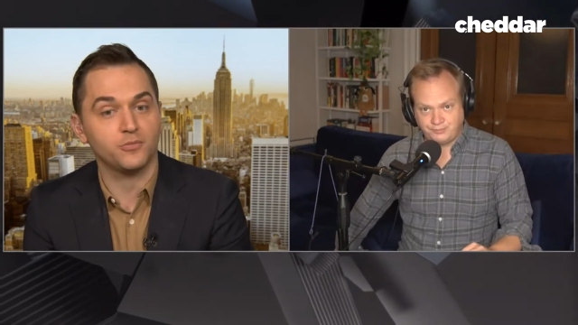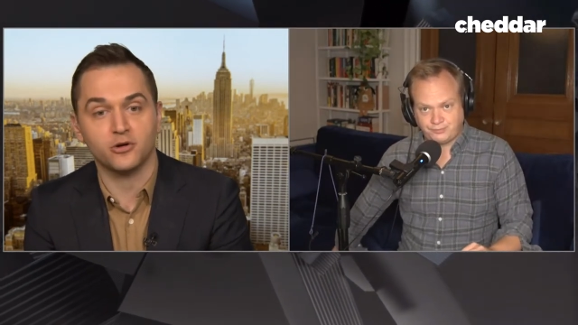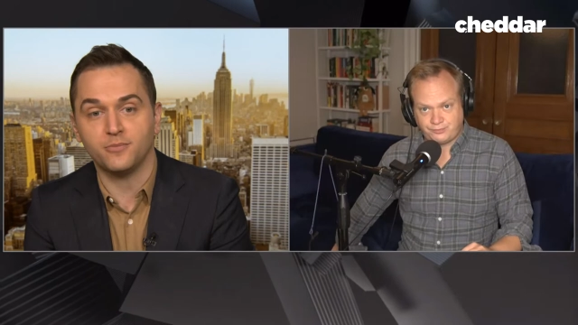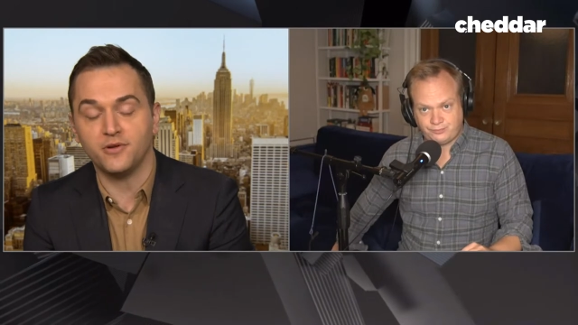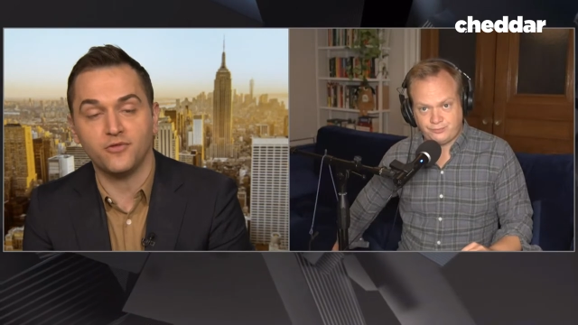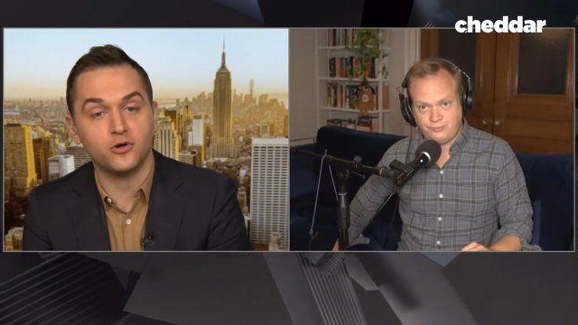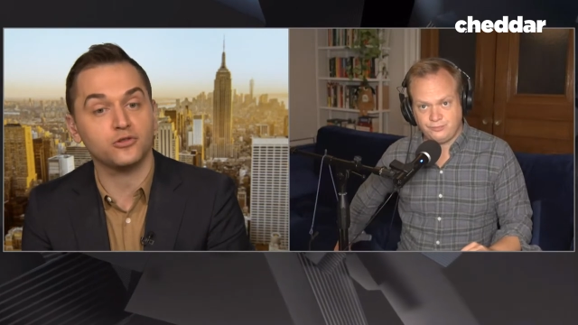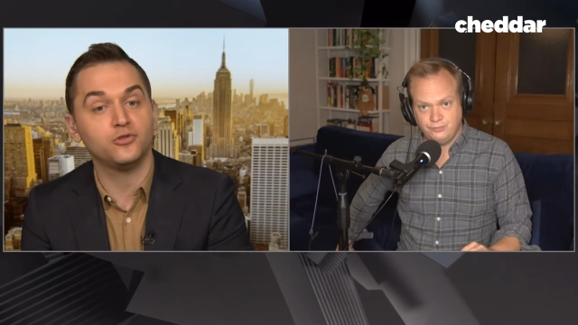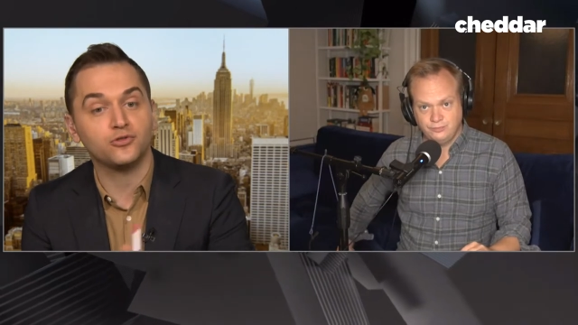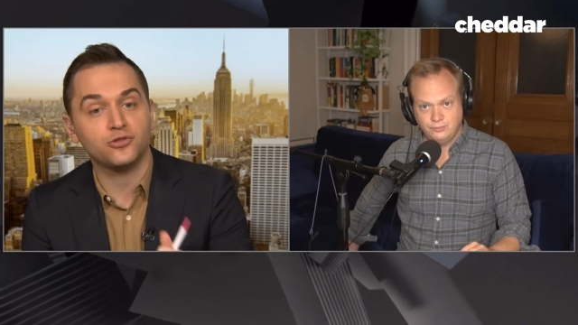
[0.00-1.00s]
Speaker 1: suburban voters
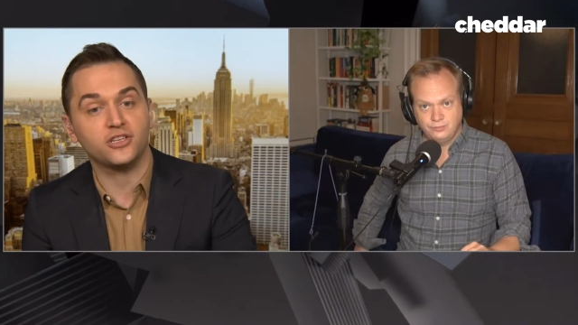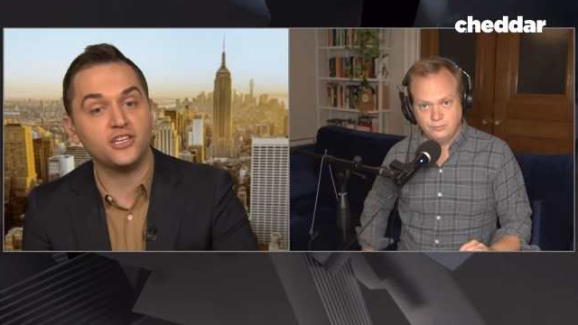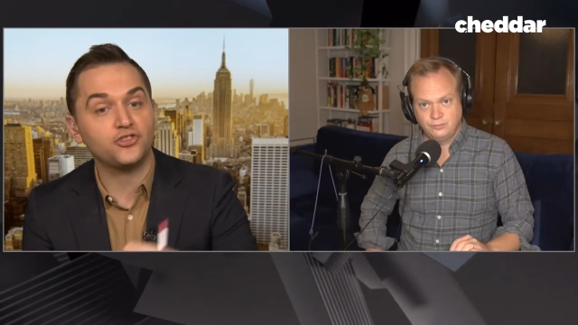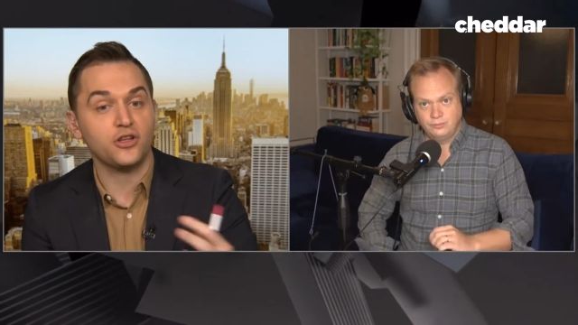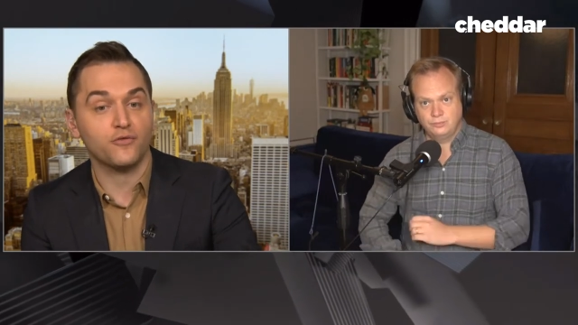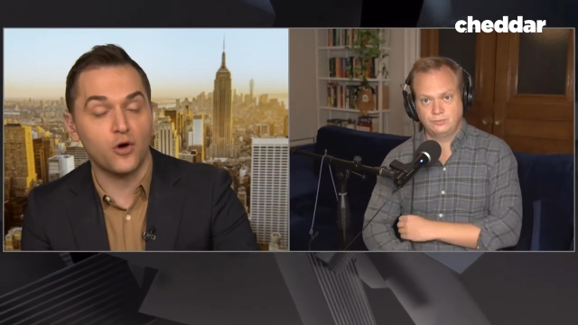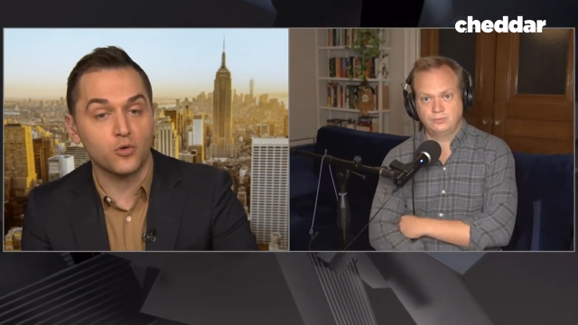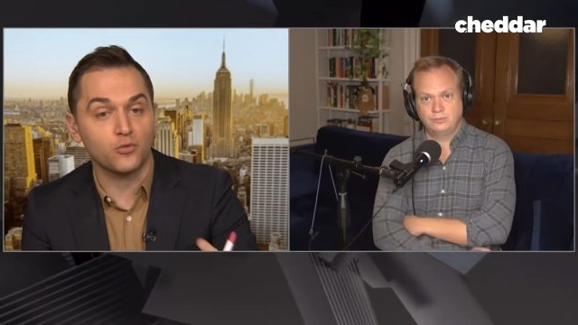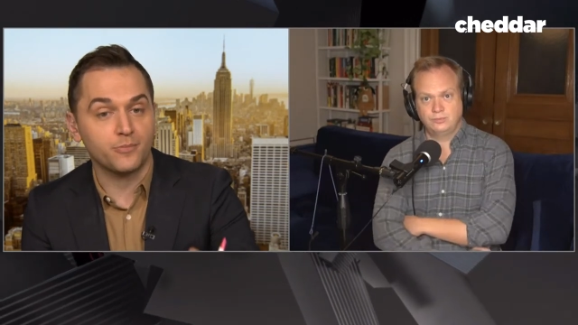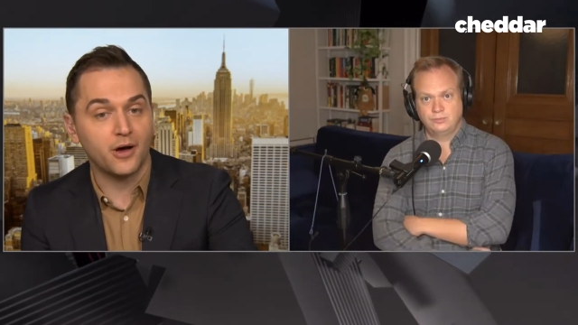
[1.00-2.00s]
who traditionally traditionally vote
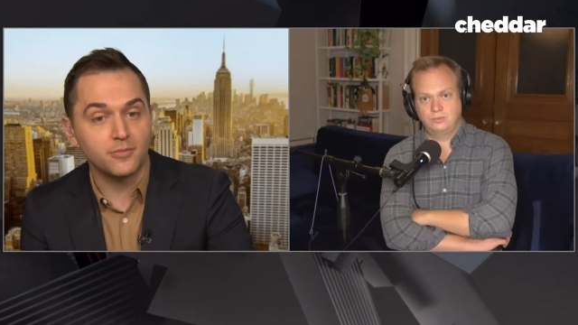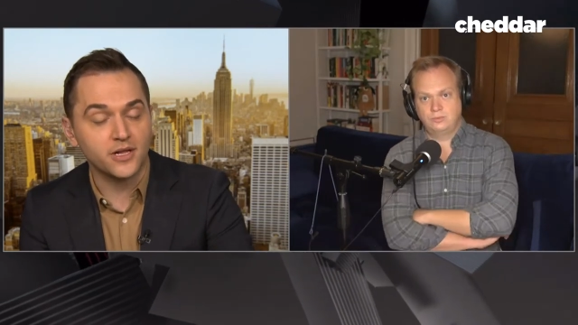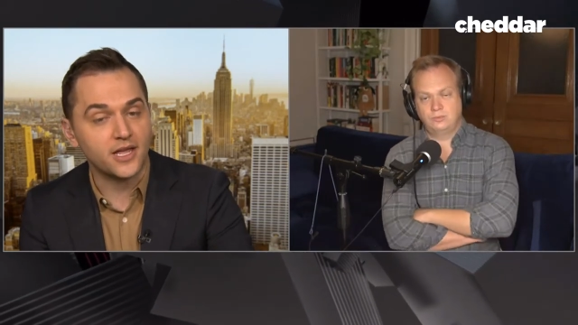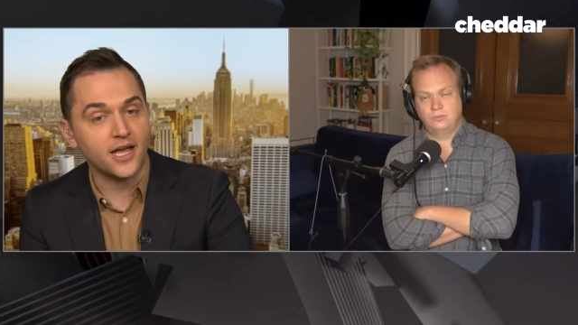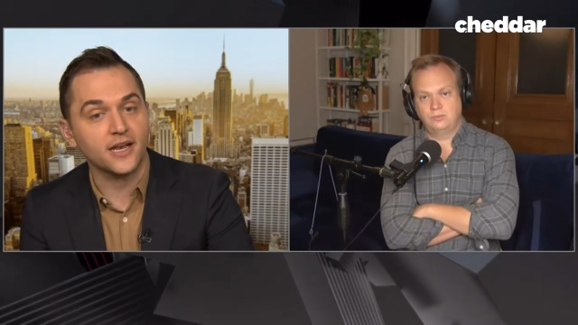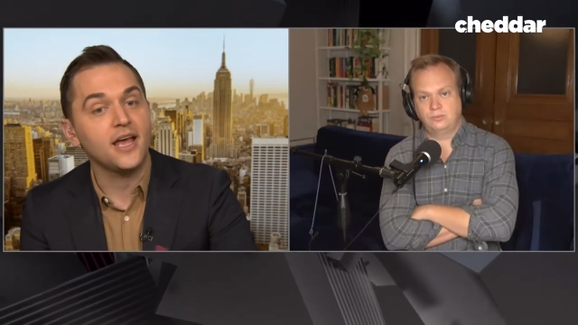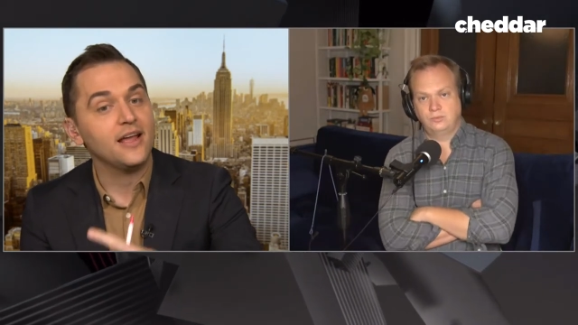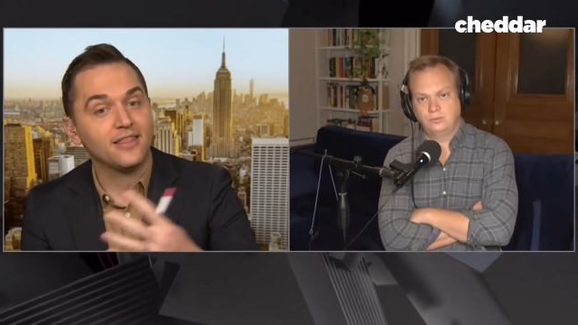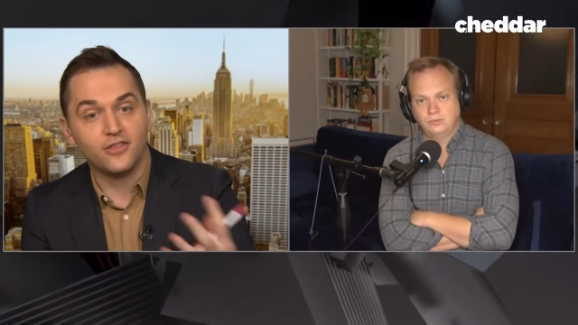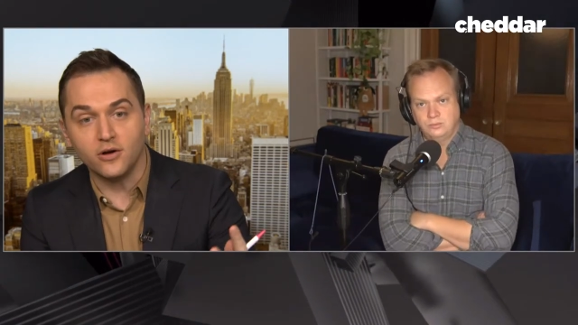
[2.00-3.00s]
Republican,
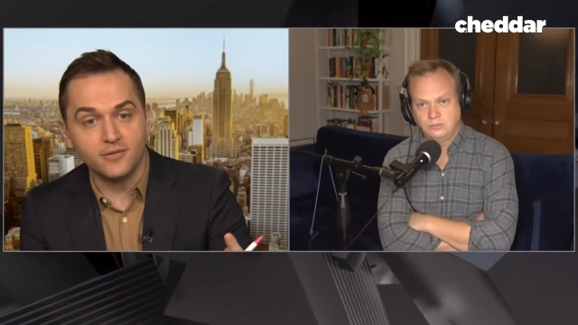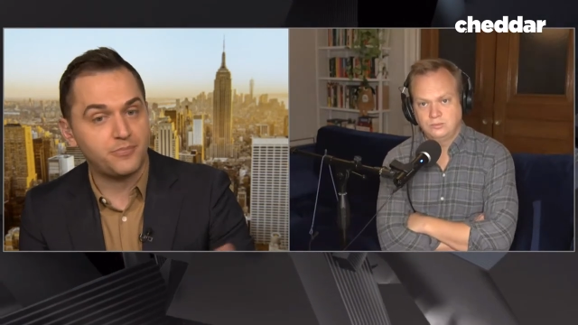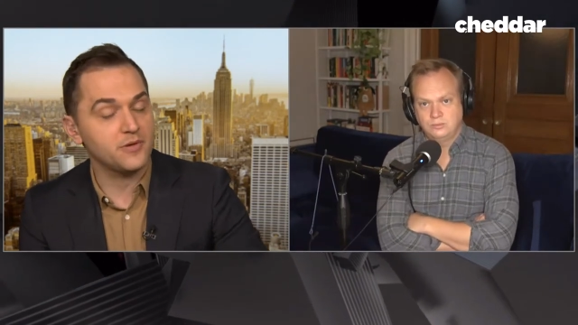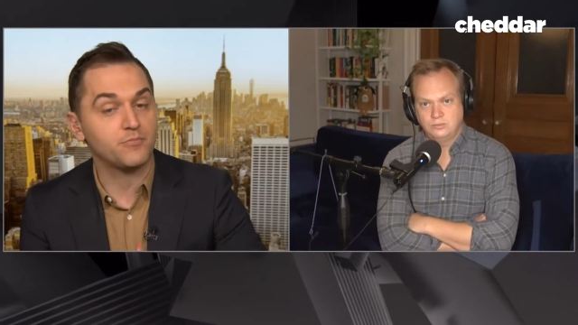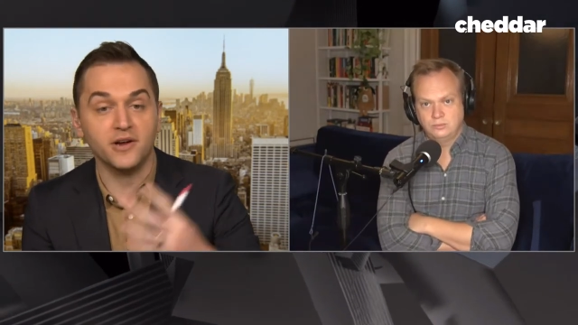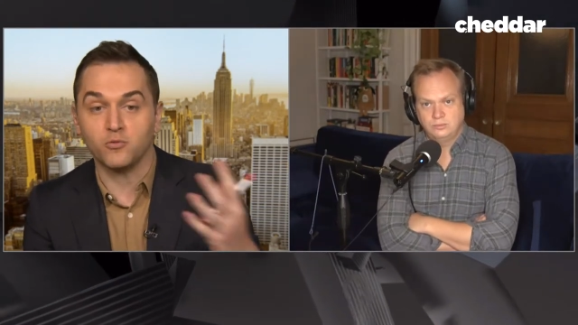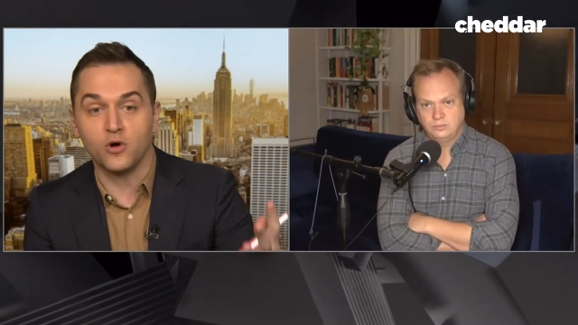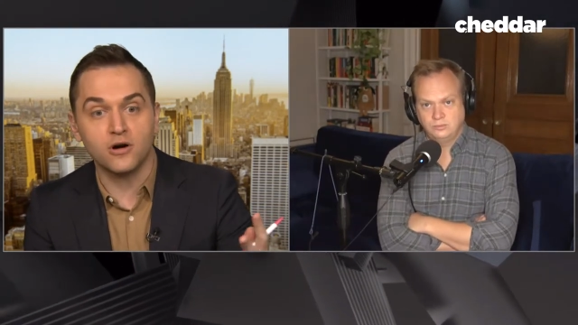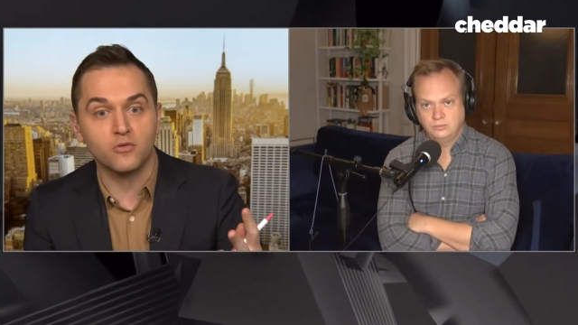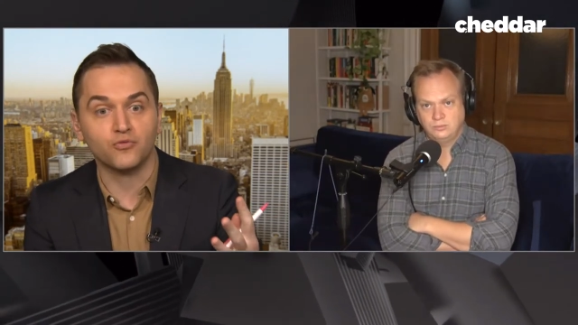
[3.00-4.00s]
but
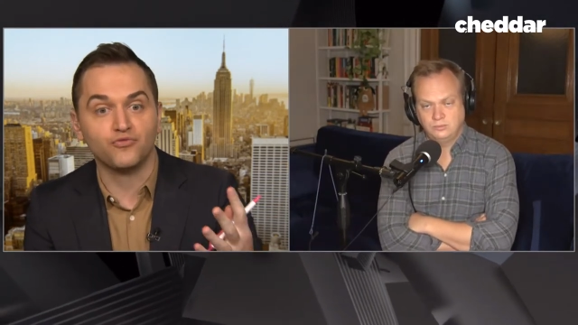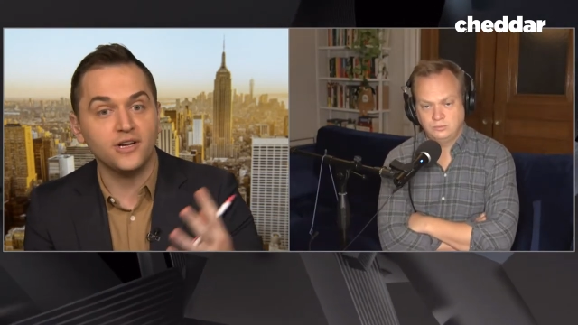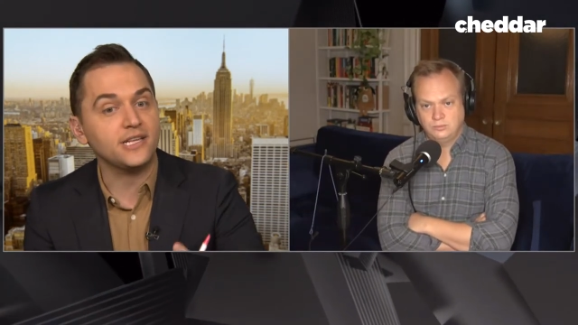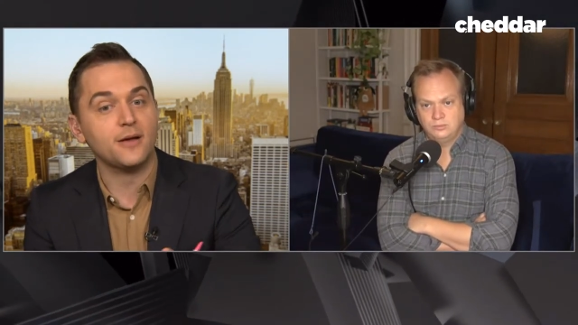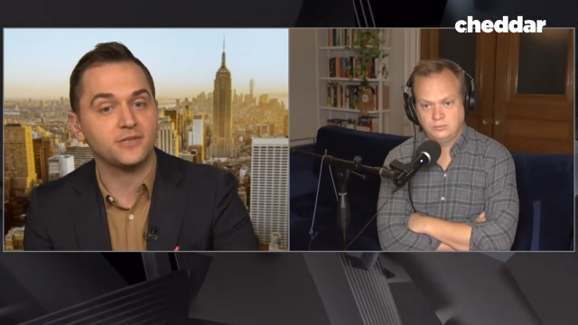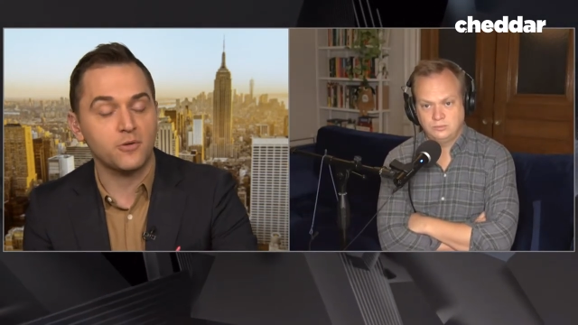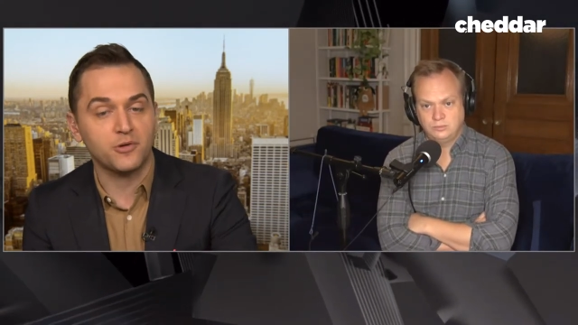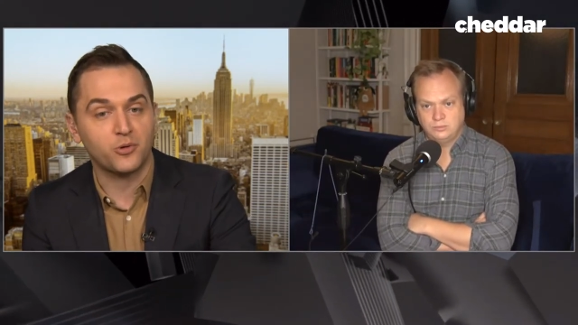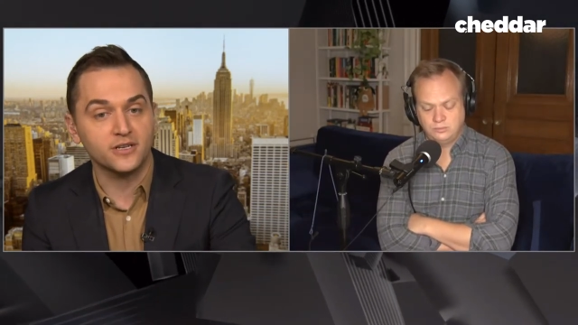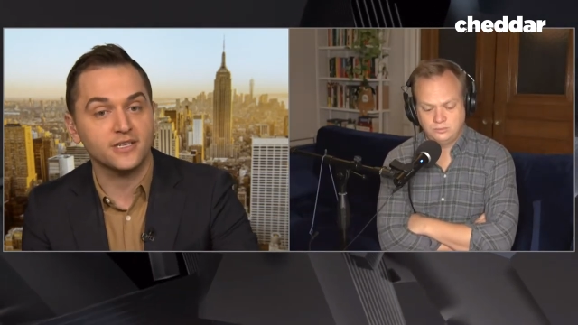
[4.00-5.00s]
were really upset with
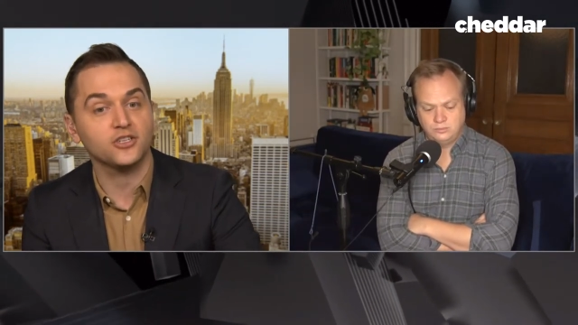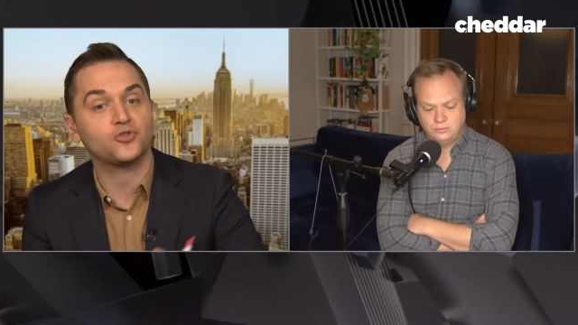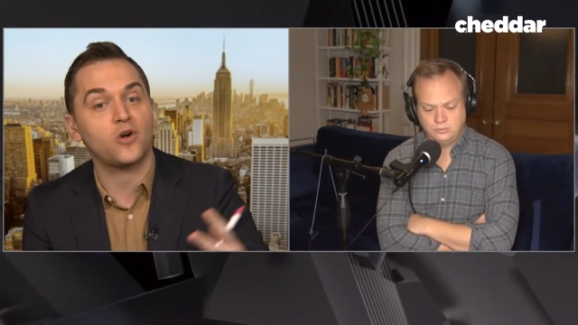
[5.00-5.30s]
President